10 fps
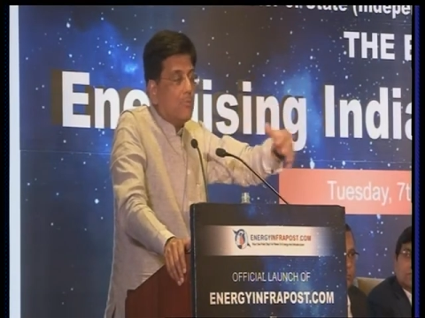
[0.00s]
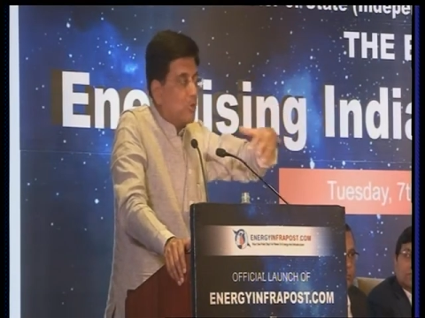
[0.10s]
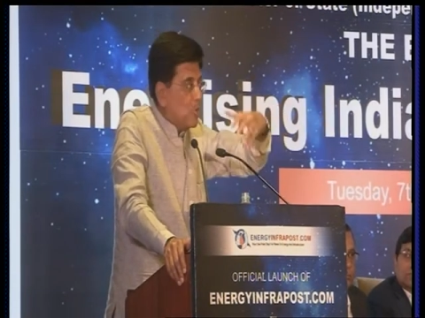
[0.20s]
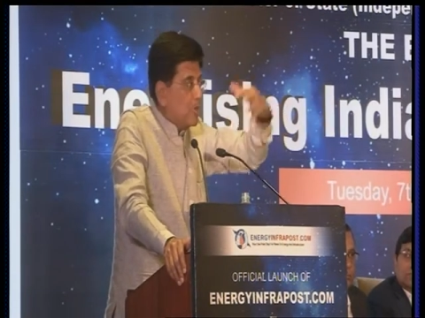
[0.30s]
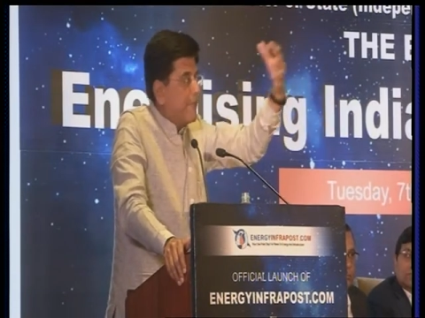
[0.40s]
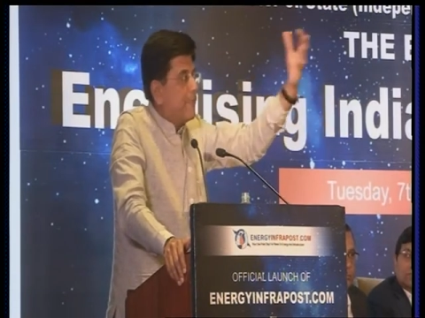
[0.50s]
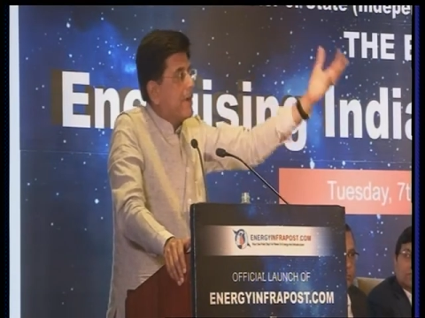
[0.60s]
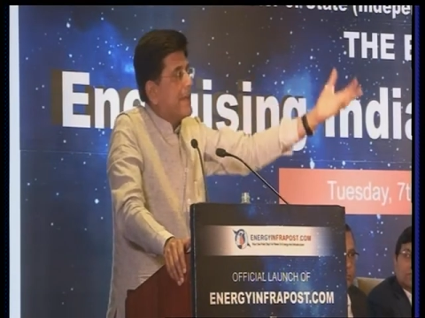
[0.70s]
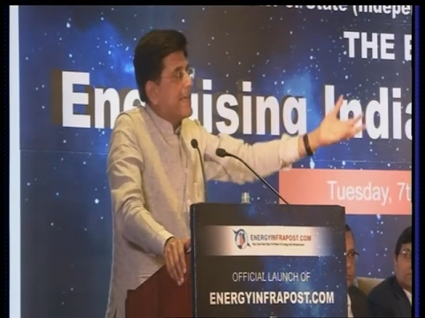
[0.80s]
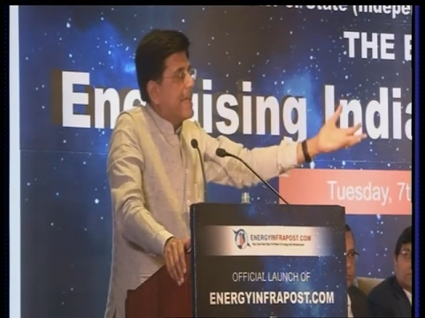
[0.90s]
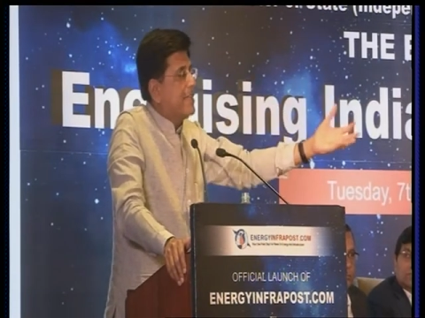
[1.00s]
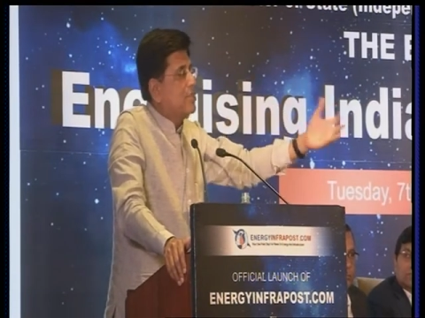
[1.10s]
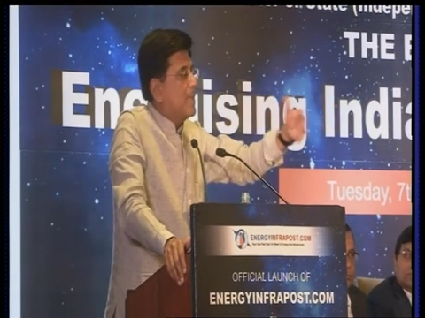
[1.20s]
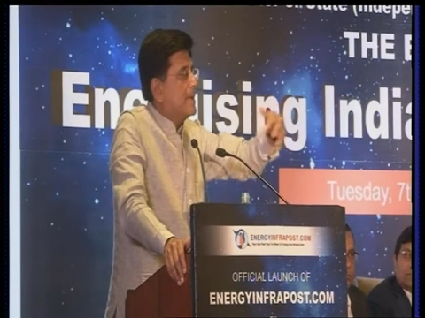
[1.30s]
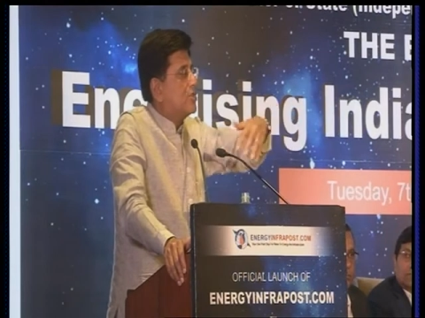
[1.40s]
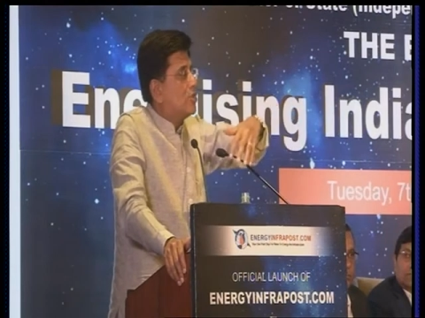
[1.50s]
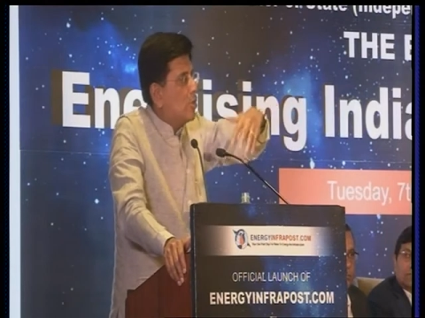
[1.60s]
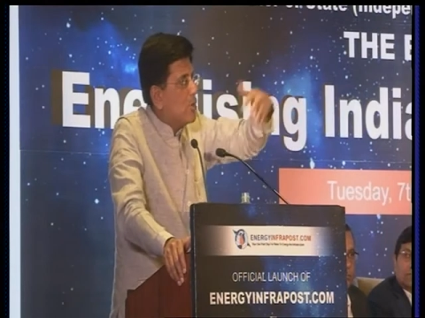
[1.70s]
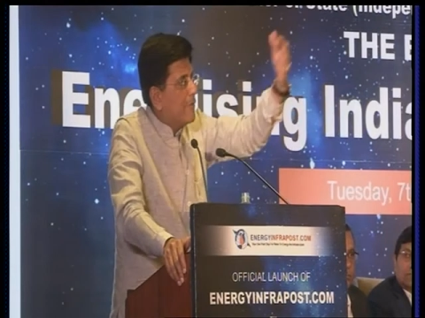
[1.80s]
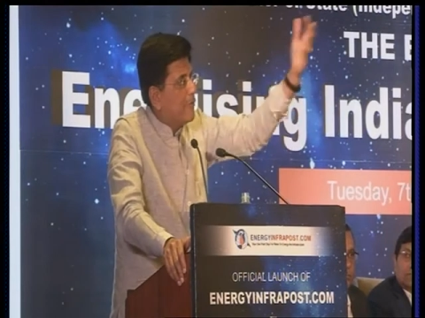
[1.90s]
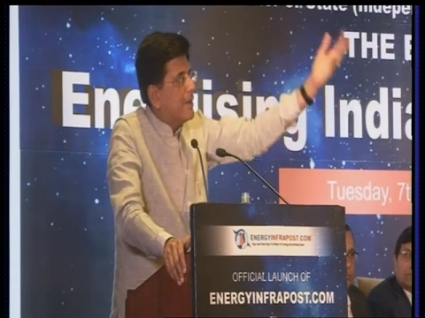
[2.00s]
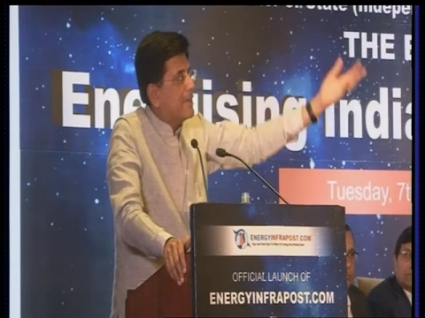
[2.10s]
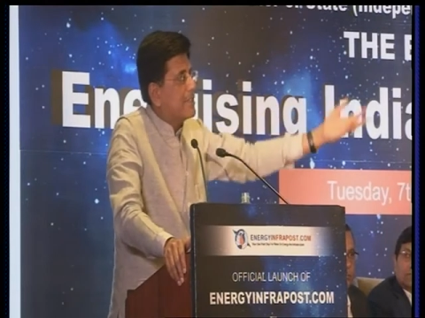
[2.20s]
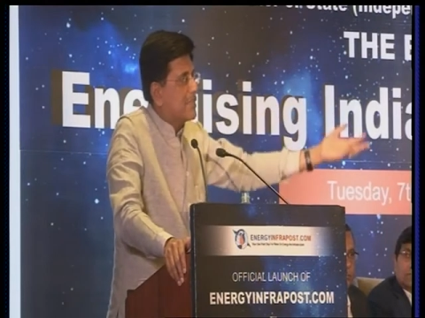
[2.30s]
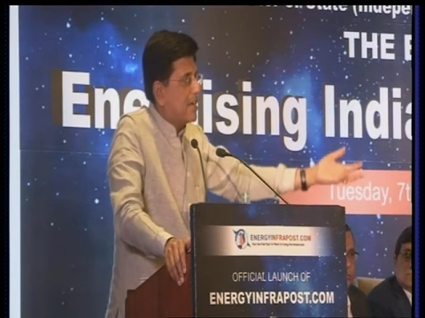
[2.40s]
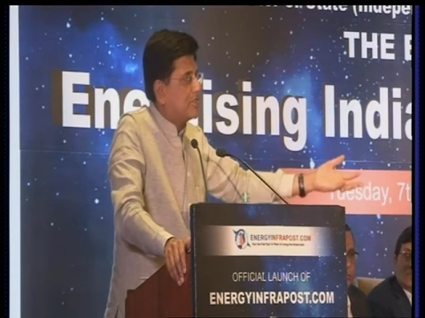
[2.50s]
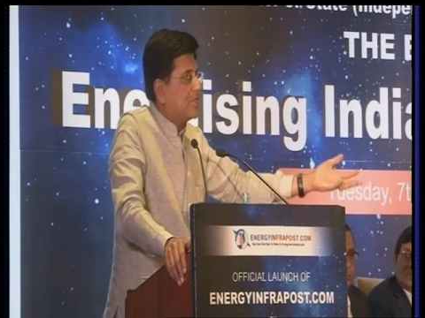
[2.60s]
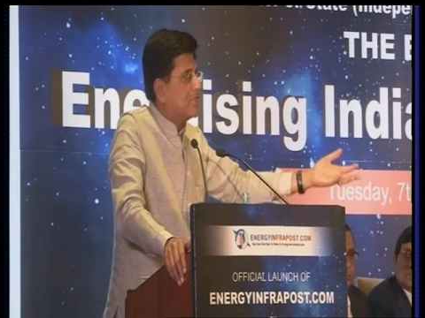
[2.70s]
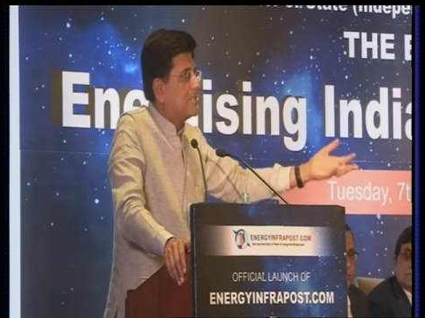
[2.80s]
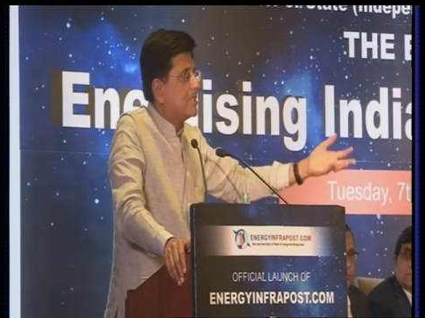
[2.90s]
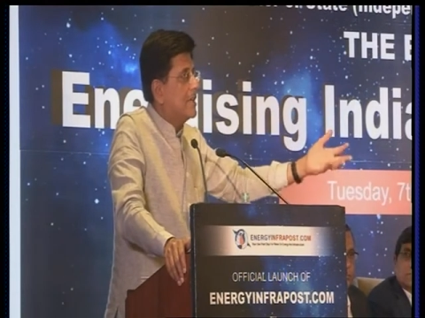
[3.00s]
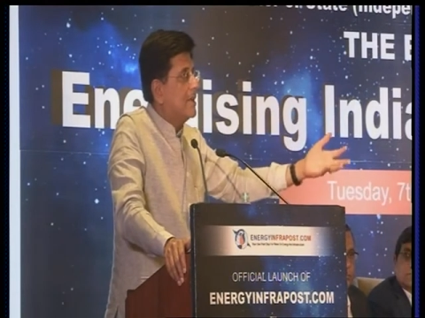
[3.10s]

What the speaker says: through different engagements, through different discussions.